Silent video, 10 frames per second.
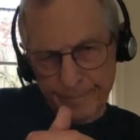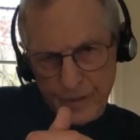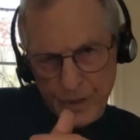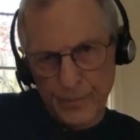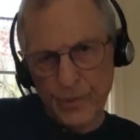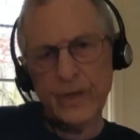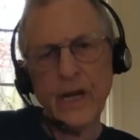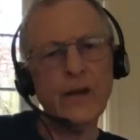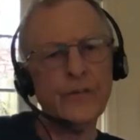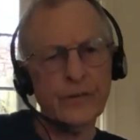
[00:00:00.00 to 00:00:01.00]

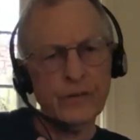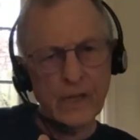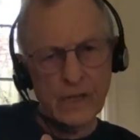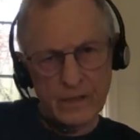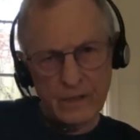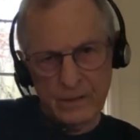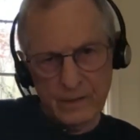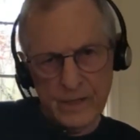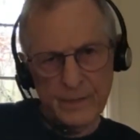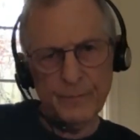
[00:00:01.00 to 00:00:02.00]
communication, that
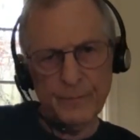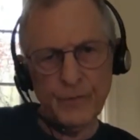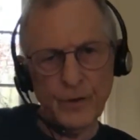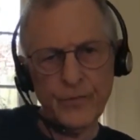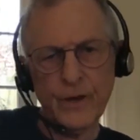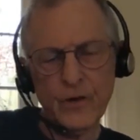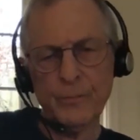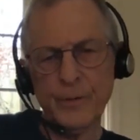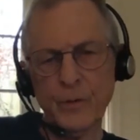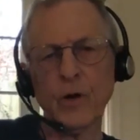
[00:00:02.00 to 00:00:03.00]

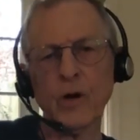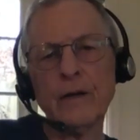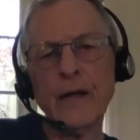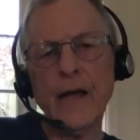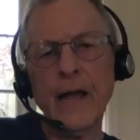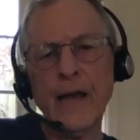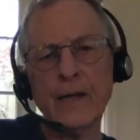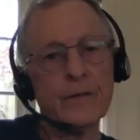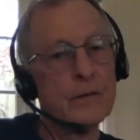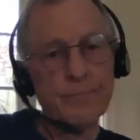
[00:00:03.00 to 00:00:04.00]
hypnotherapy work,
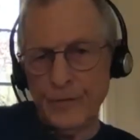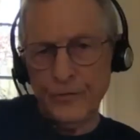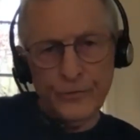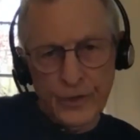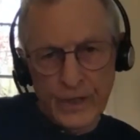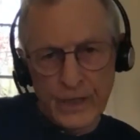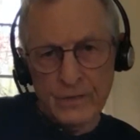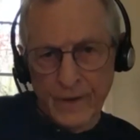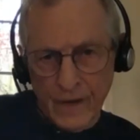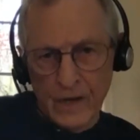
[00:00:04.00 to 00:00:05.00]
and see
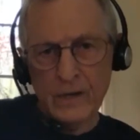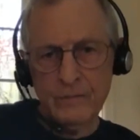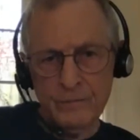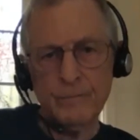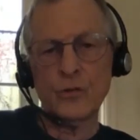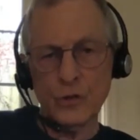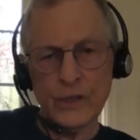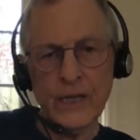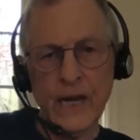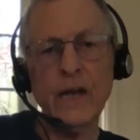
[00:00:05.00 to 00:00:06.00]
if I could
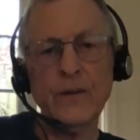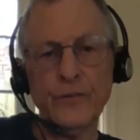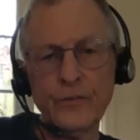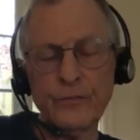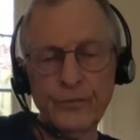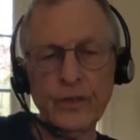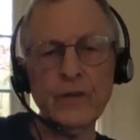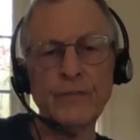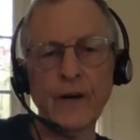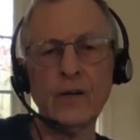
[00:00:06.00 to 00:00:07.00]
engage, see
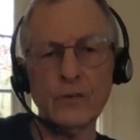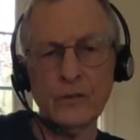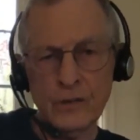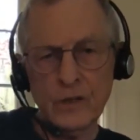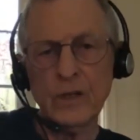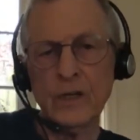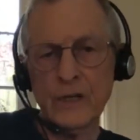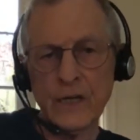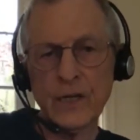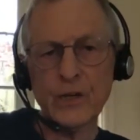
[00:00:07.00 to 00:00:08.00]
if I could
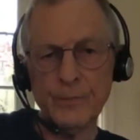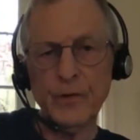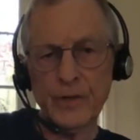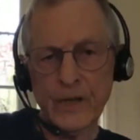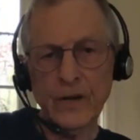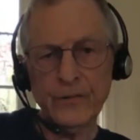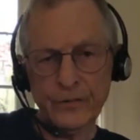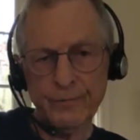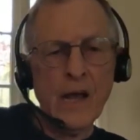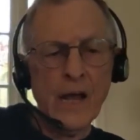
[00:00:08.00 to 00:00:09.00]
get a
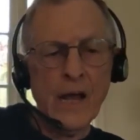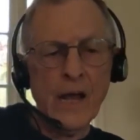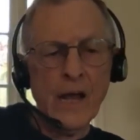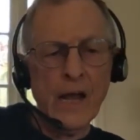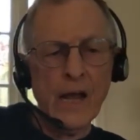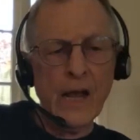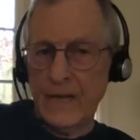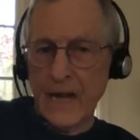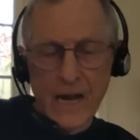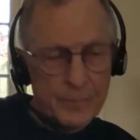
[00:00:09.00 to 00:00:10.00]
communication. And
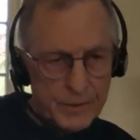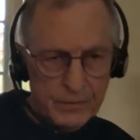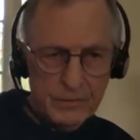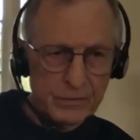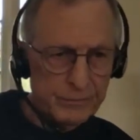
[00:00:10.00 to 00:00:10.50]
it happened